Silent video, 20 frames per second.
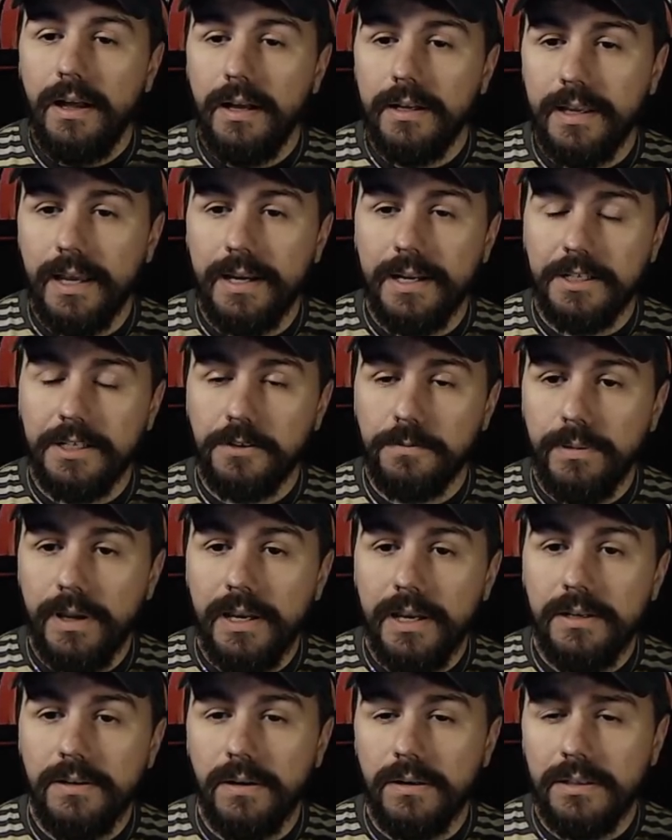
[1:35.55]
again
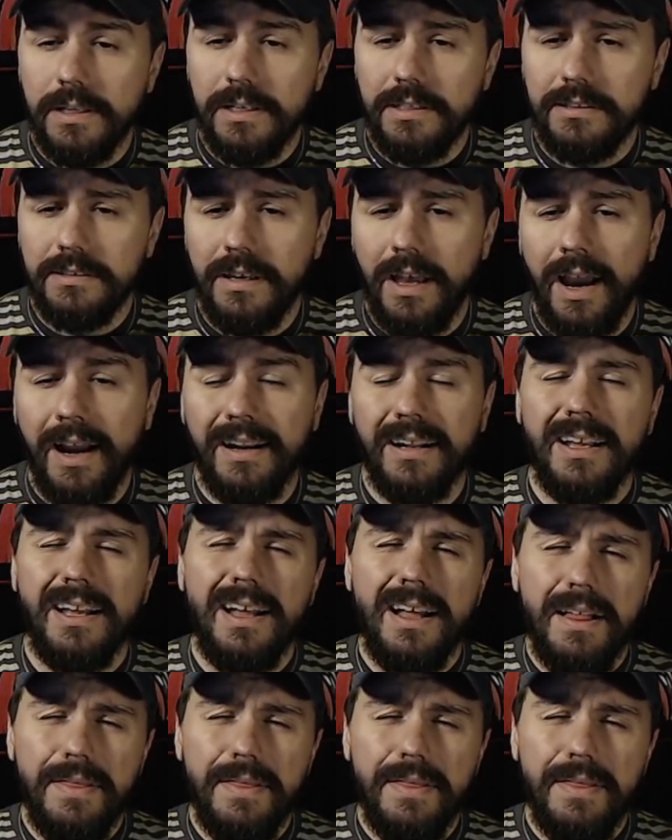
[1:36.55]
explained on this side.